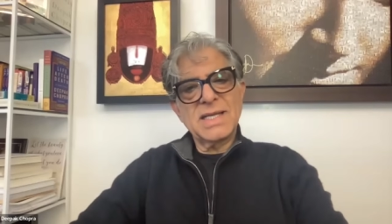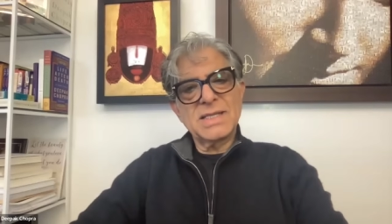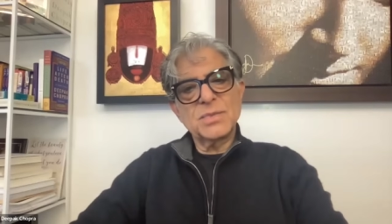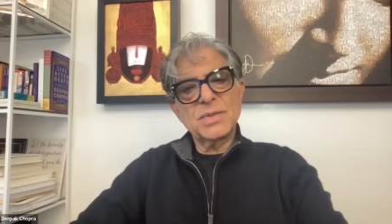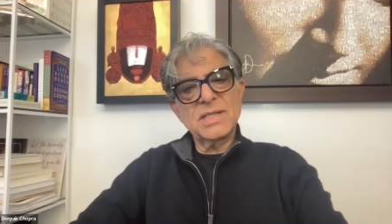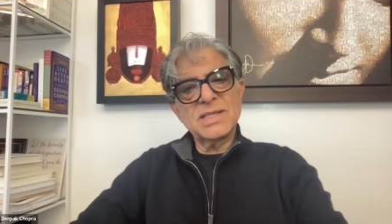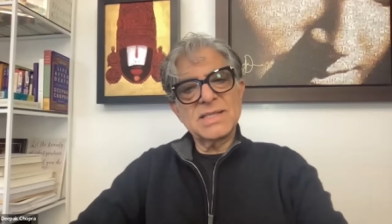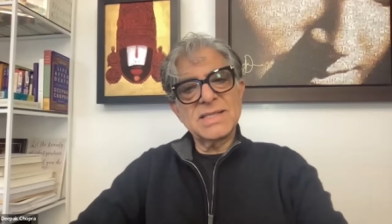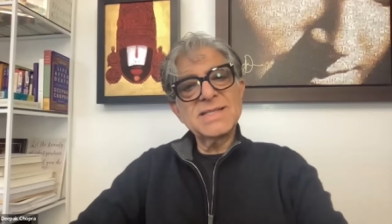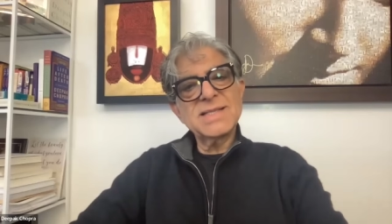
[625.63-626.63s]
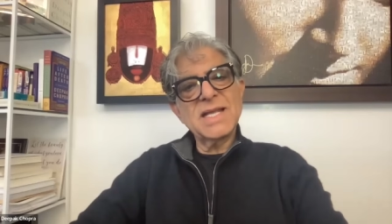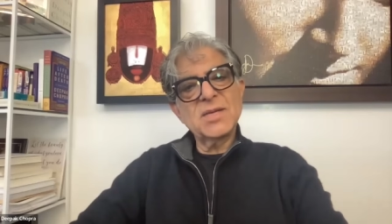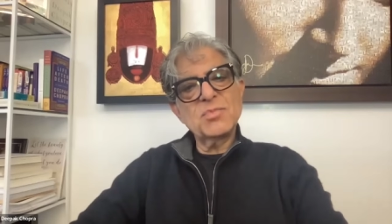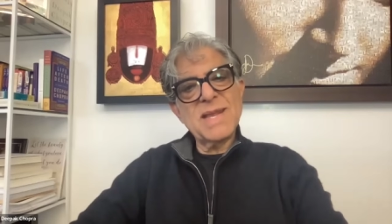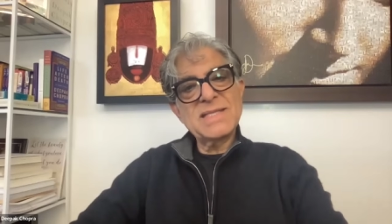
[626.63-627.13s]
experiences
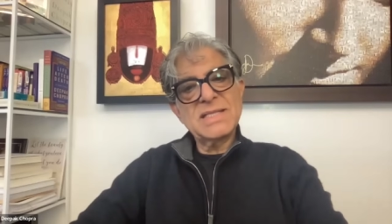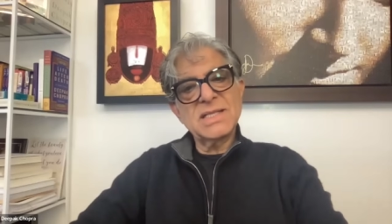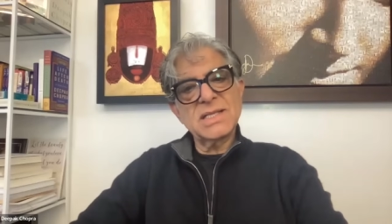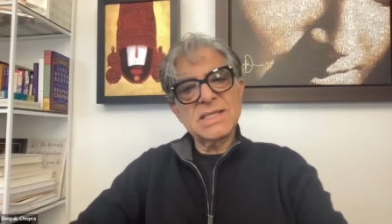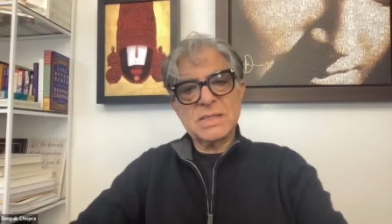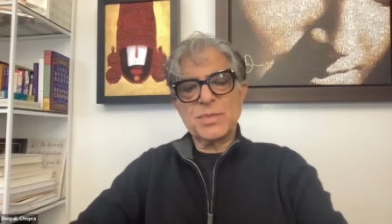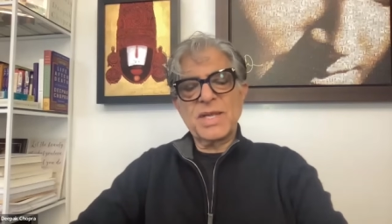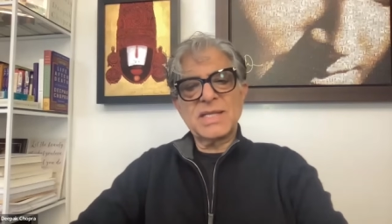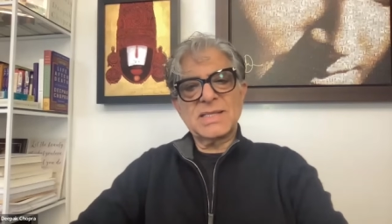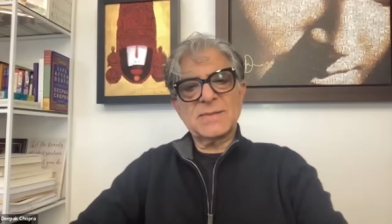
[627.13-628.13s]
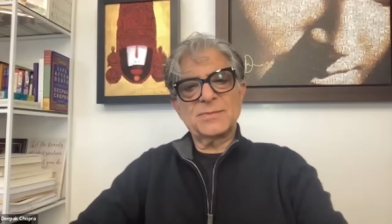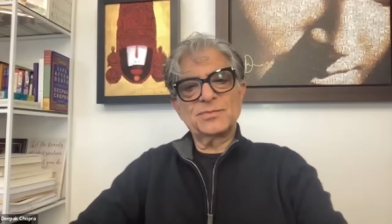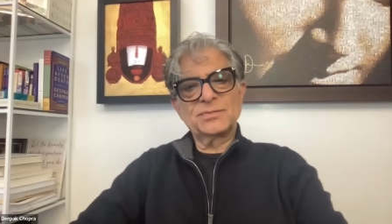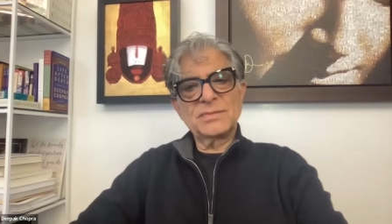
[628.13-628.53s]
in mental space.